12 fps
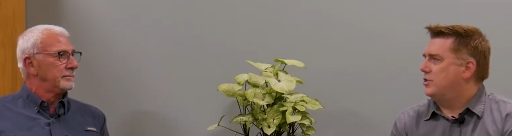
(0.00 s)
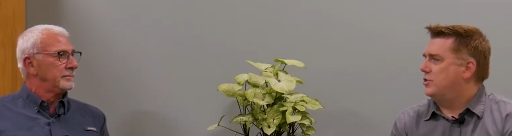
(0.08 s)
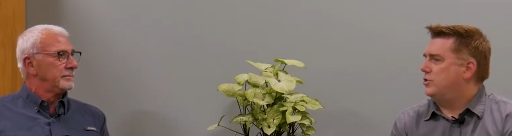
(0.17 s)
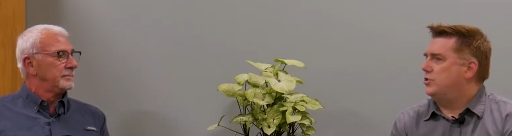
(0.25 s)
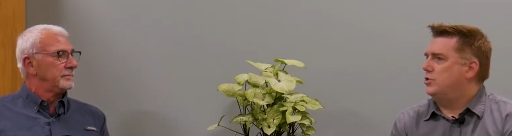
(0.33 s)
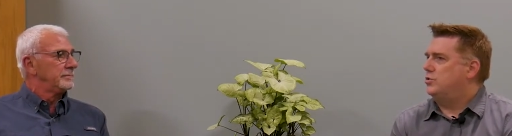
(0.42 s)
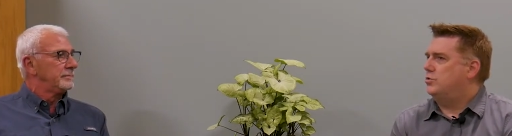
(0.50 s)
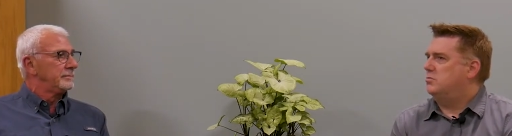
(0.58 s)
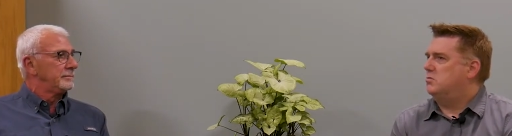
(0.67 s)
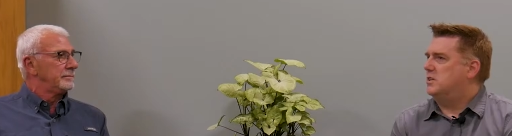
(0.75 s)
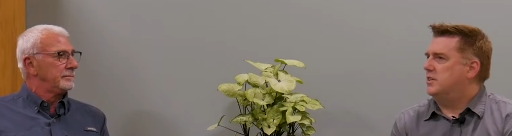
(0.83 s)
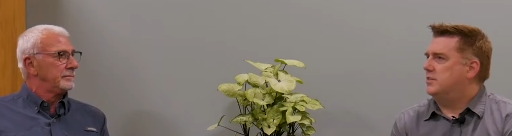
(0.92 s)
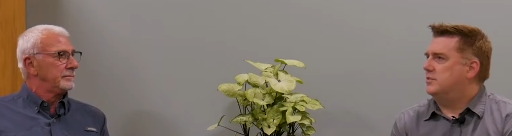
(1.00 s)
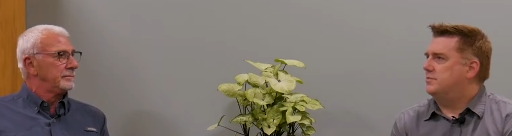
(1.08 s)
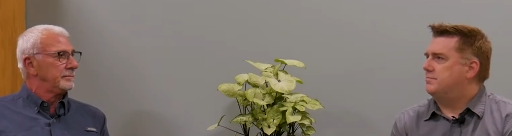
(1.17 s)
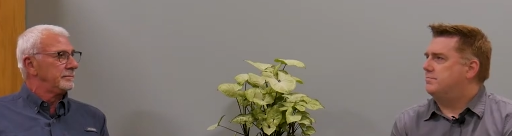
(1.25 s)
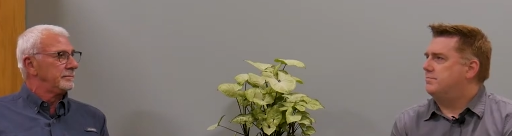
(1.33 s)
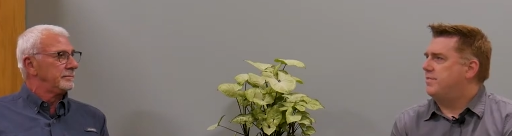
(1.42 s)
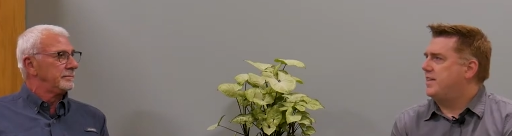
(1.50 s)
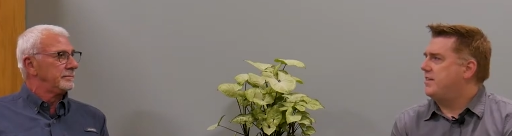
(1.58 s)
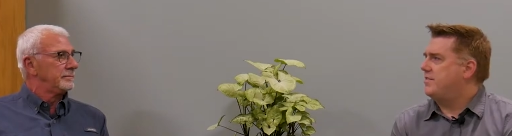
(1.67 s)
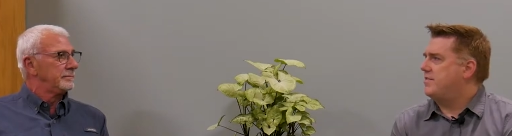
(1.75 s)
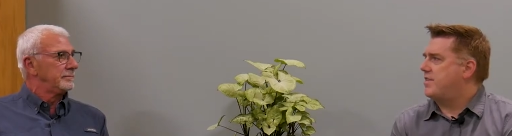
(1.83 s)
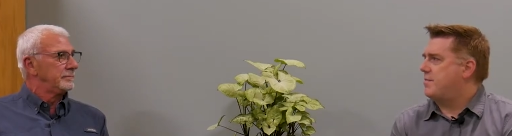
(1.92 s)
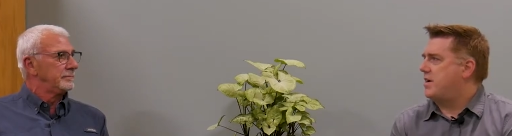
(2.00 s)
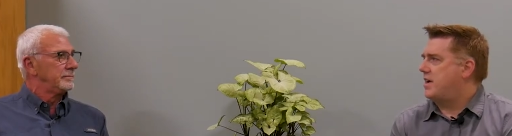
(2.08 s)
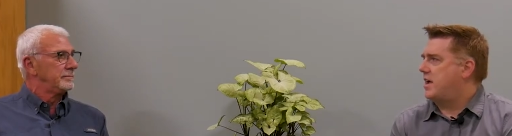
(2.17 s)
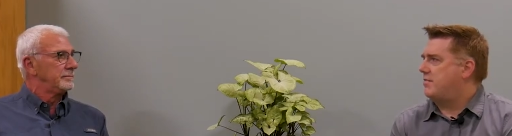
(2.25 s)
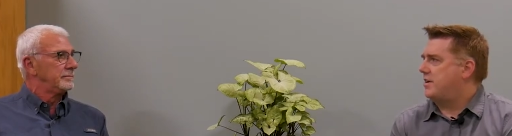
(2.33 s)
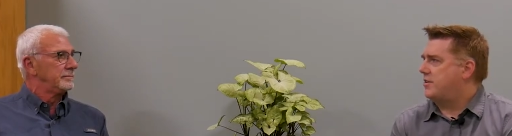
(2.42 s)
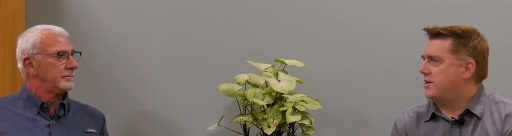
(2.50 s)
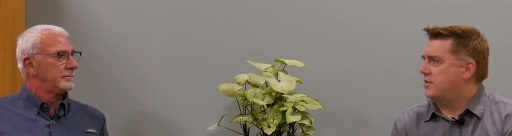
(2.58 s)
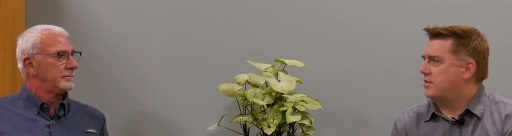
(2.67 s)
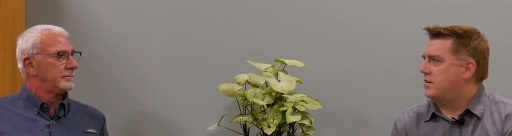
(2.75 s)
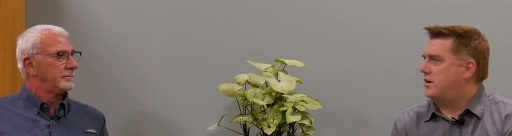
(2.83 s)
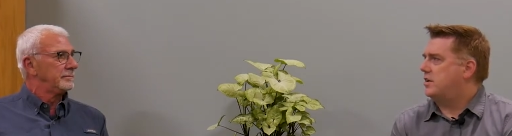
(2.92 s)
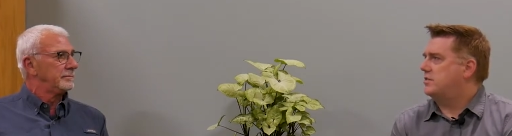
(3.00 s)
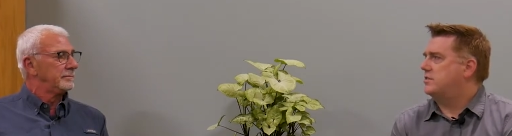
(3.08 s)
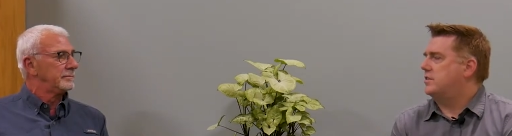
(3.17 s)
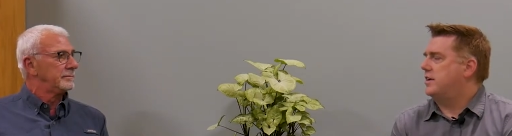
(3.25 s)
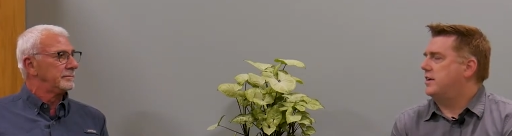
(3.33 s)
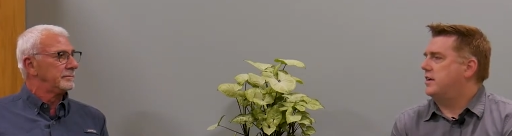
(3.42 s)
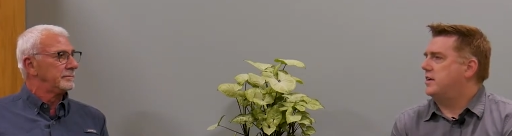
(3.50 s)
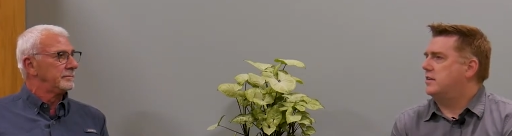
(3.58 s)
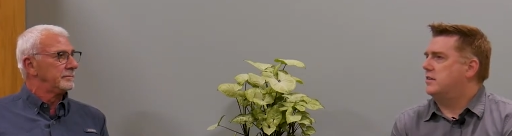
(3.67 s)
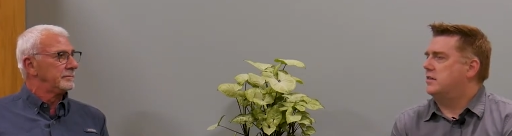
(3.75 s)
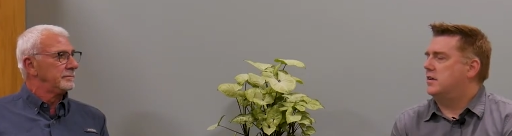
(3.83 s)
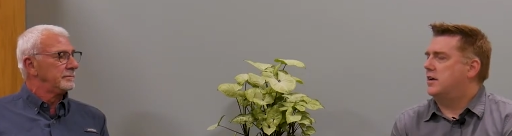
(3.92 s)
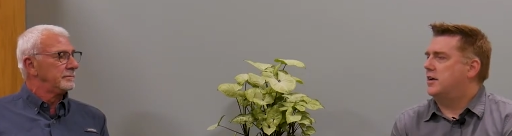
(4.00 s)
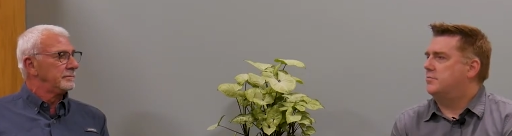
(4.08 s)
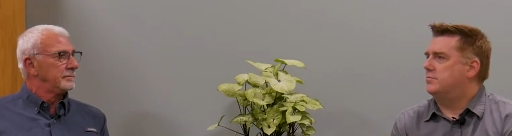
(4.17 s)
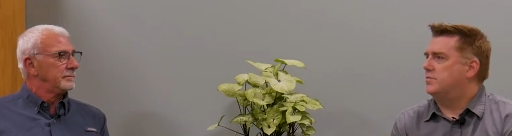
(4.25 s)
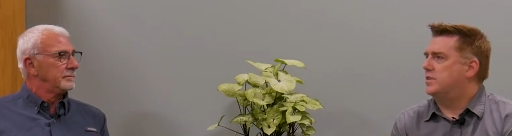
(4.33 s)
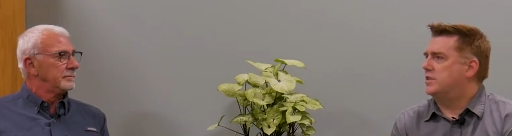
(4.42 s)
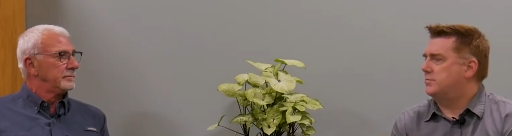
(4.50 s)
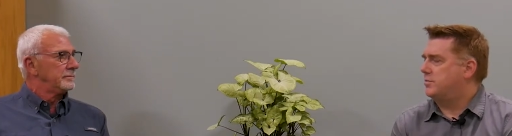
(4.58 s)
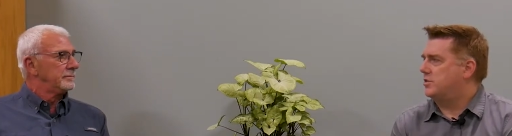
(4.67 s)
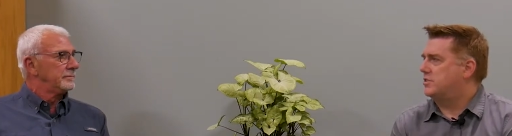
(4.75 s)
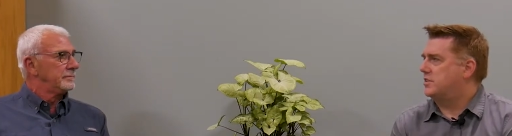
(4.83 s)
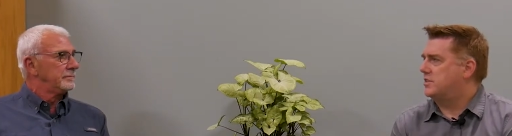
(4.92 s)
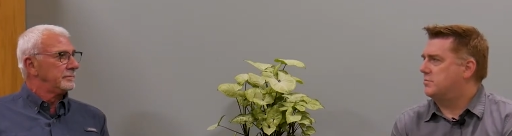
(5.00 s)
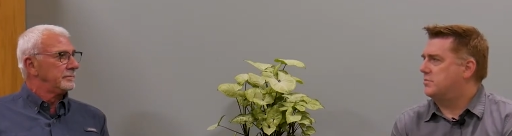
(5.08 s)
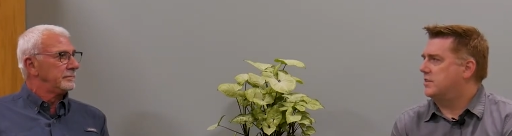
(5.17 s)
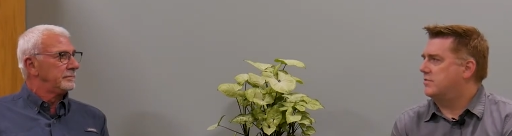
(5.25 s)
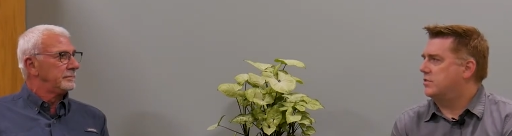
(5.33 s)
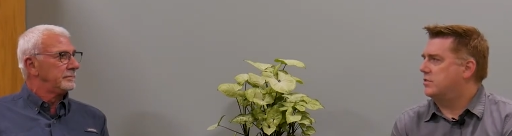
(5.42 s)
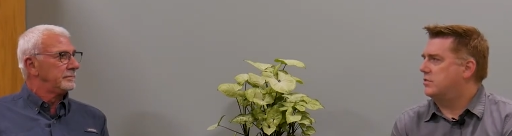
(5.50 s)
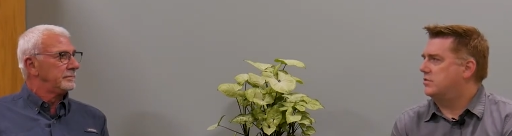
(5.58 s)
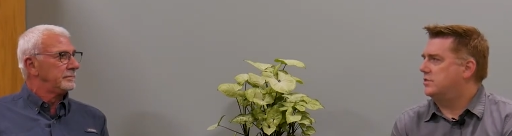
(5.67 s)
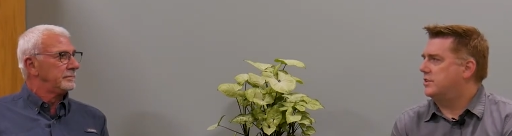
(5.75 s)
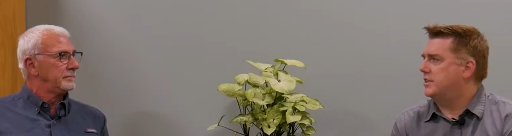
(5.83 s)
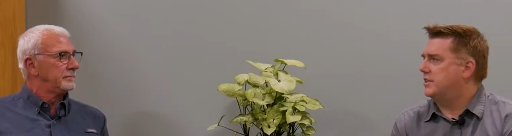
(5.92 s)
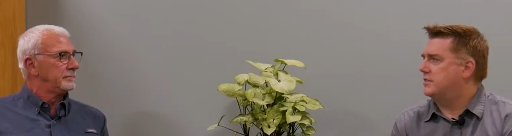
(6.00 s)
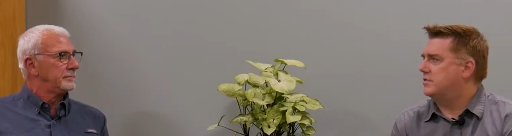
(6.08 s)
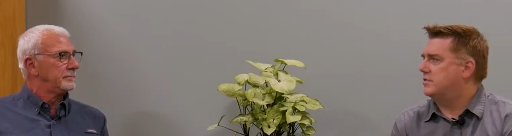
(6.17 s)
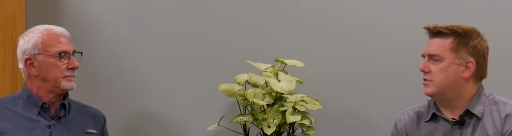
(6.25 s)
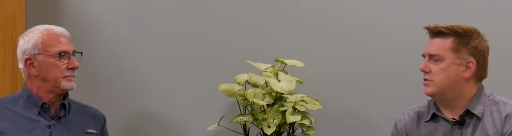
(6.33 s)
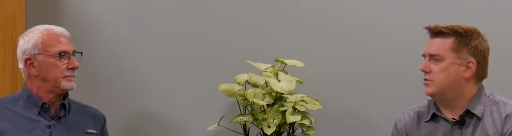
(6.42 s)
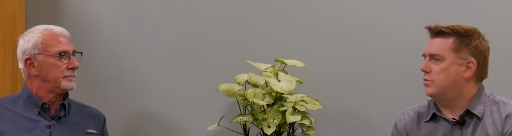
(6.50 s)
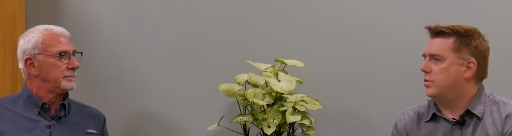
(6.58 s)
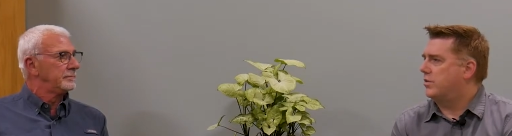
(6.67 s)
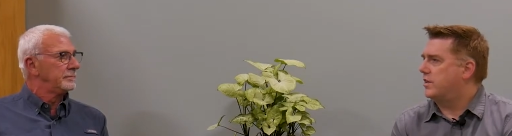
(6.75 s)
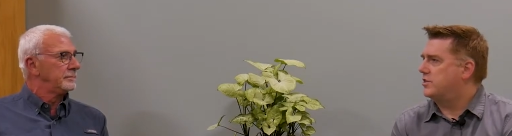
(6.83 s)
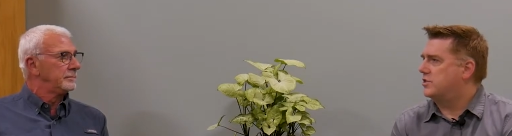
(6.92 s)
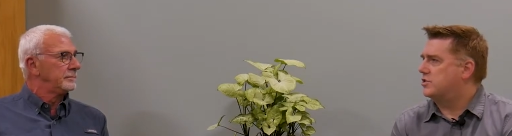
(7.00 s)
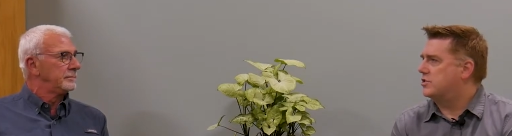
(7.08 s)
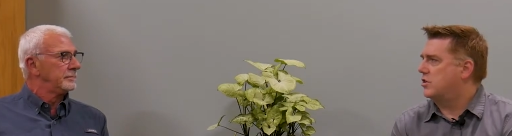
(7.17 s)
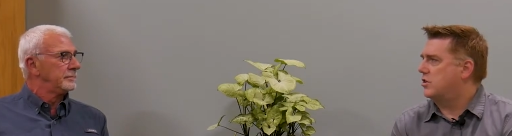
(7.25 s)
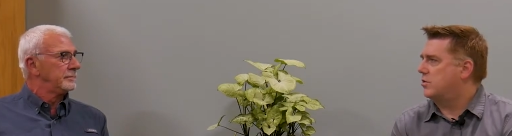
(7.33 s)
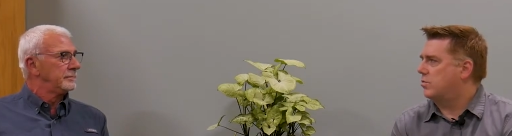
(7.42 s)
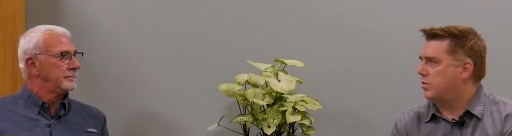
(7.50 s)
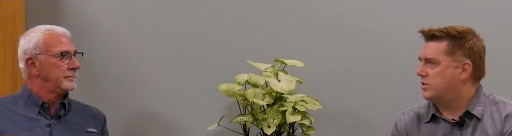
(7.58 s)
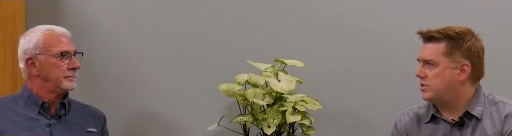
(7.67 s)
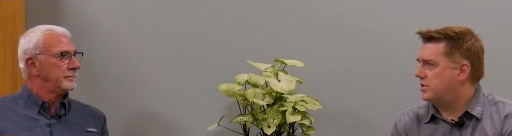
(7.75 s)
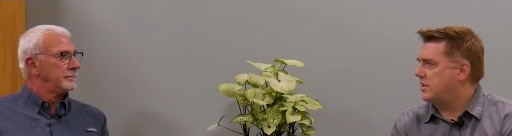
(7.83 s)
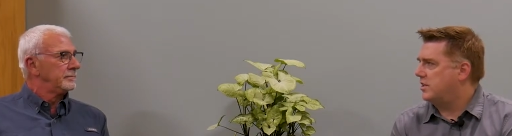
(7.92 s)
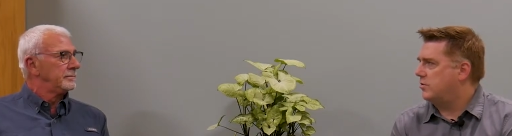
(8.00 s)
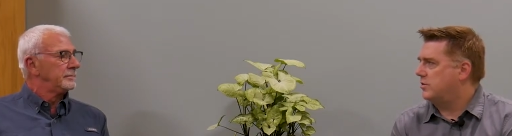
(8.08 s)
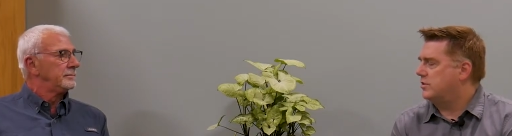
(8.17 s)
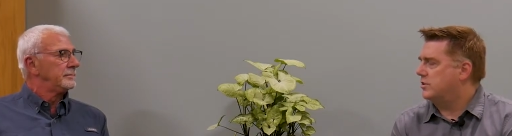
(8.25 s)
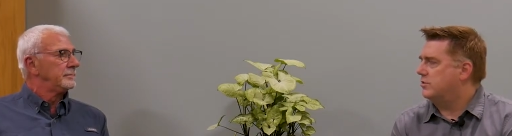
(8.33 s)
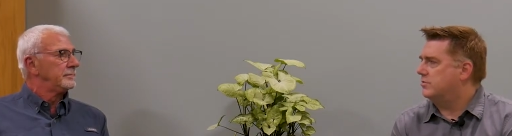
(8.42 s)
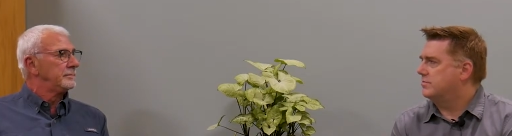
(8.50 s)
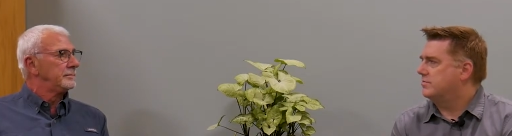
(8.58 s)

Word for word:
Speaker 1: who is thinking that they might have hearing loss and um, experiencing some difficulty as to where they should start or what should they do?